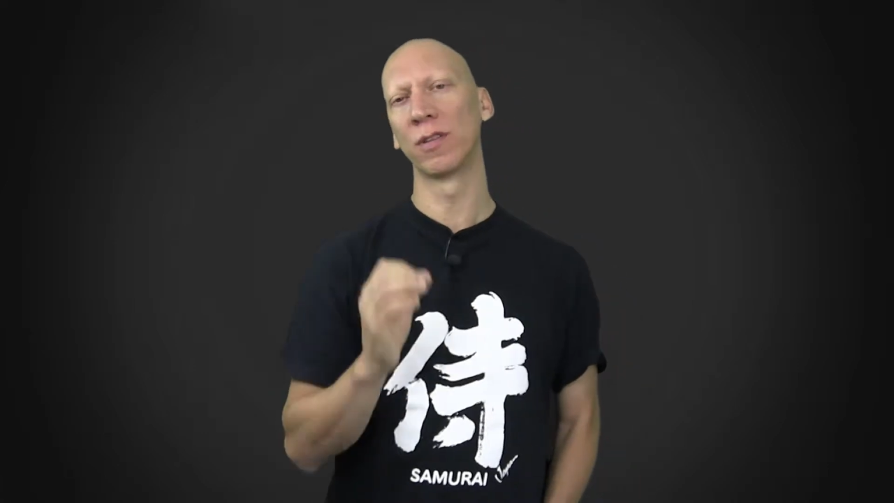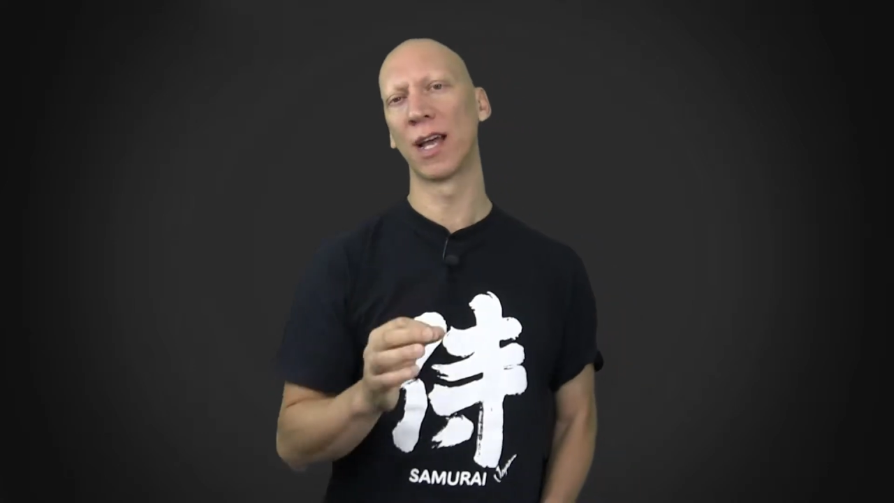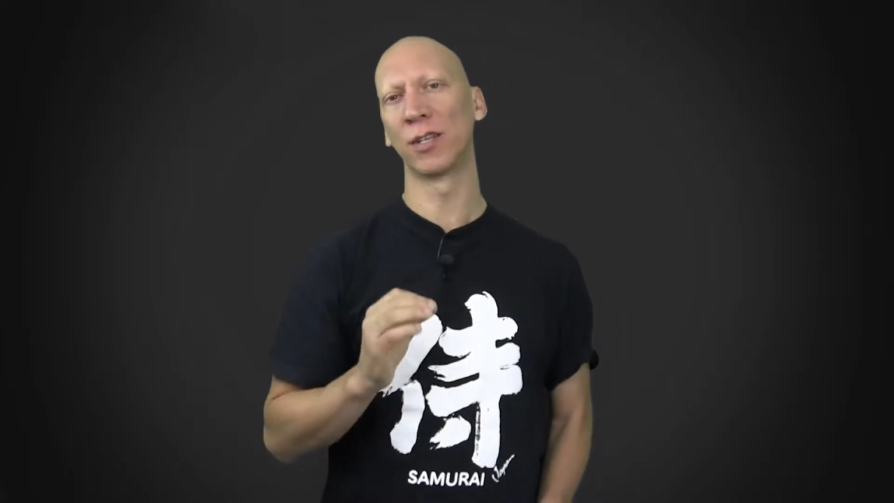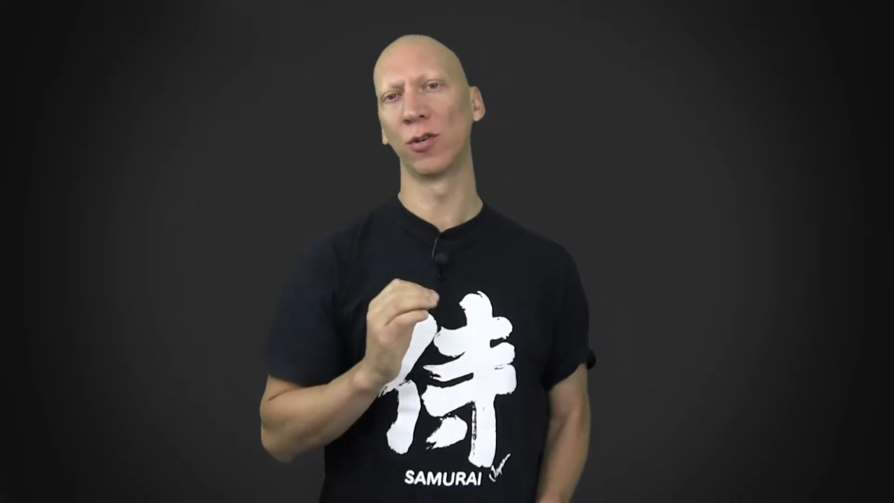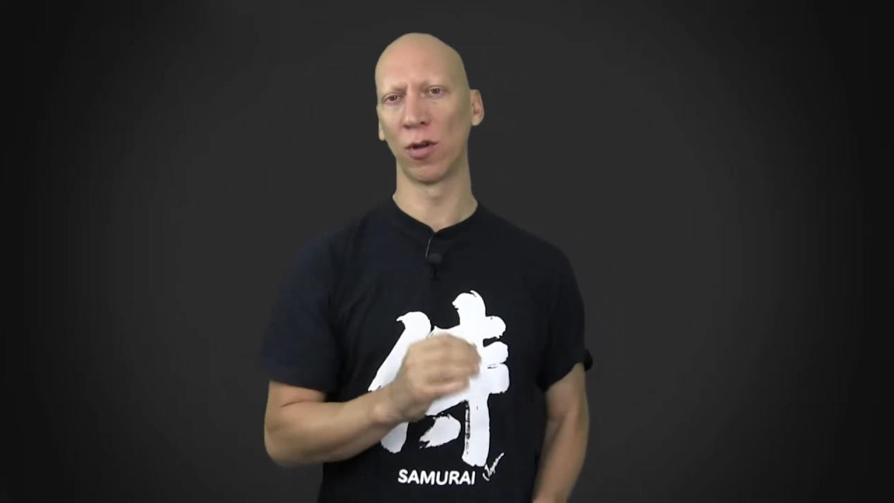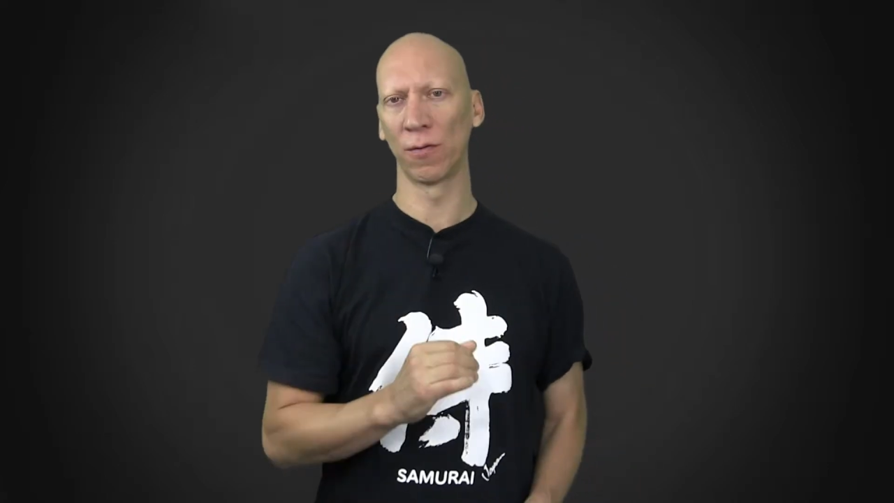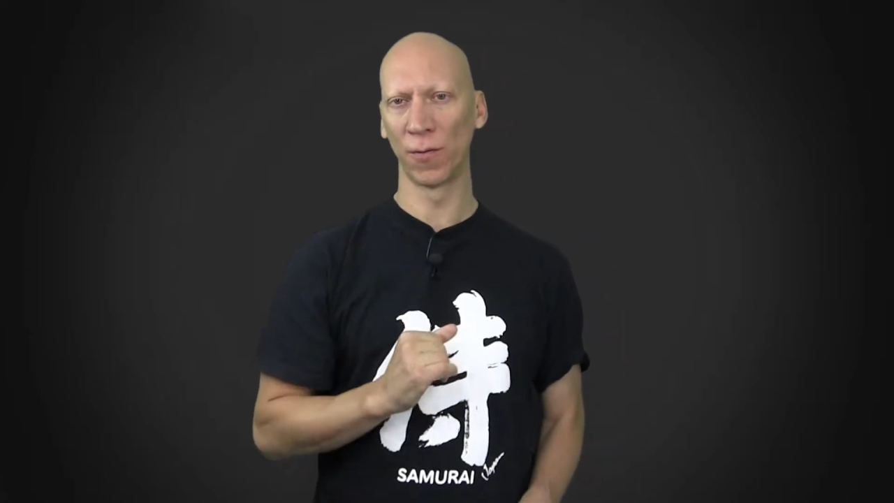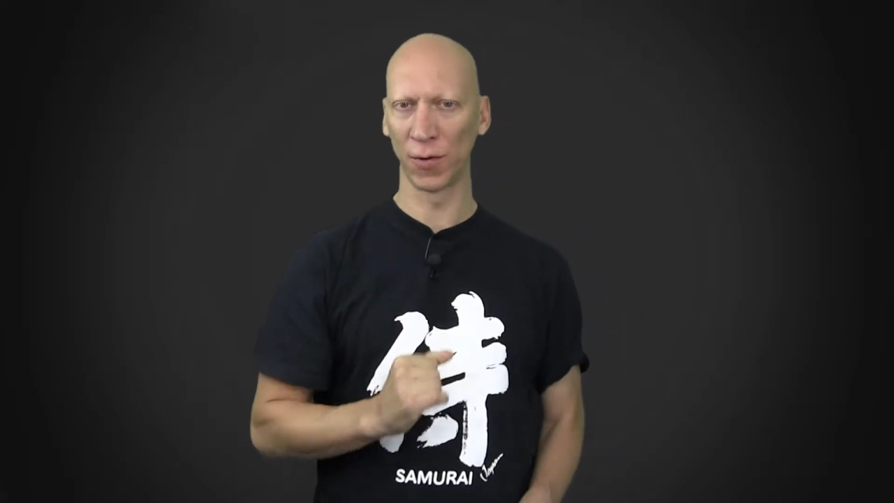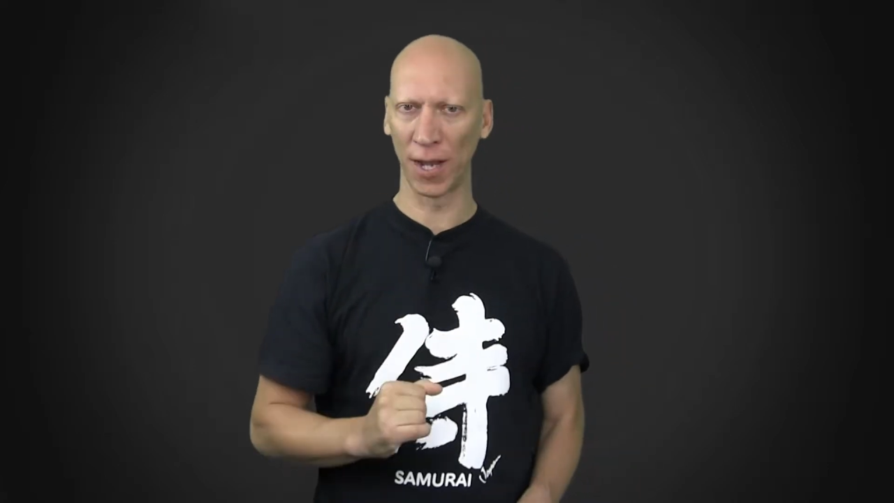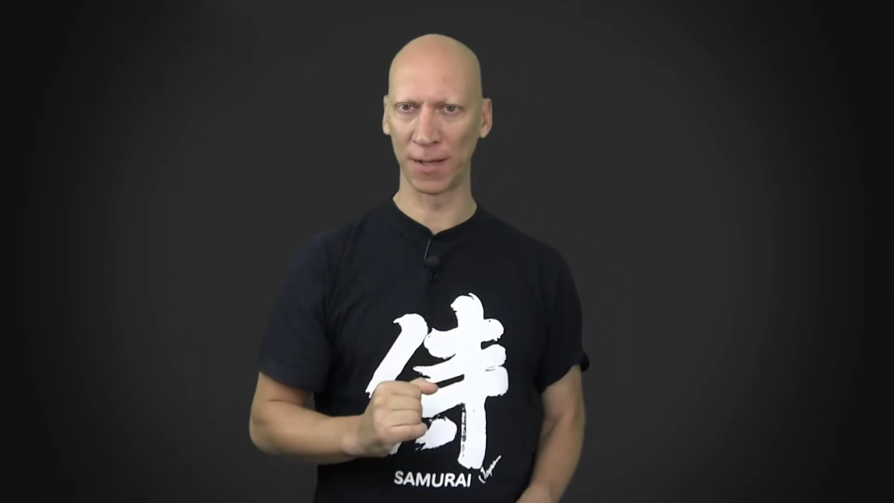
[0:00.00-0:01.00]
that you don't
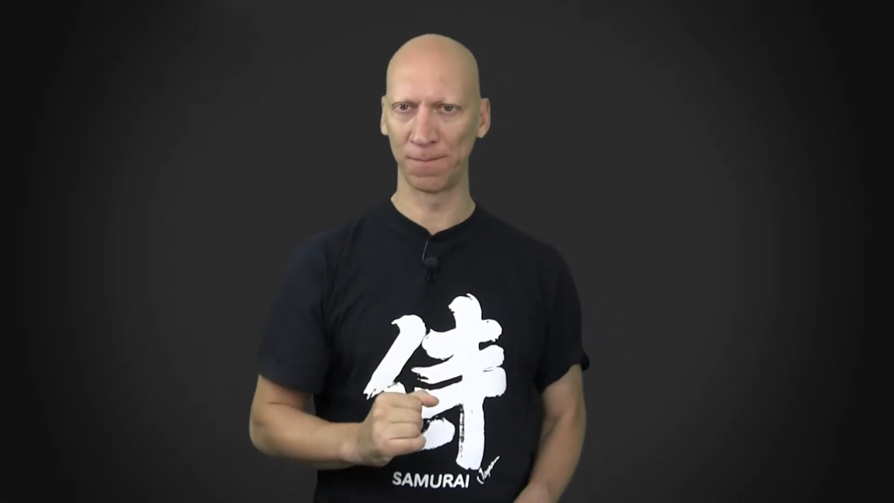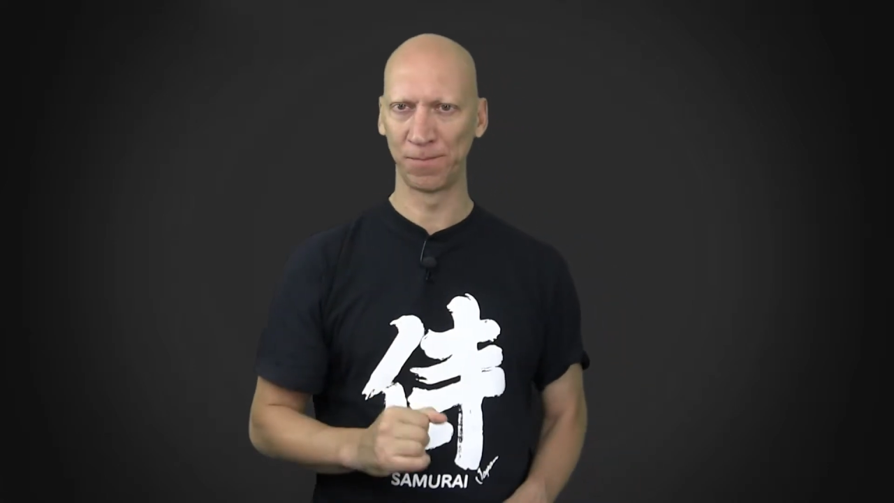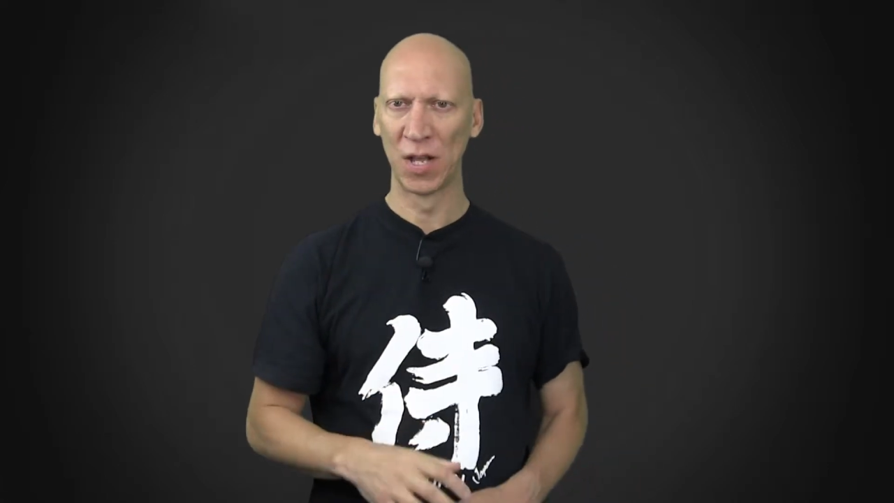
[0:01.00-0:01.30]
forget.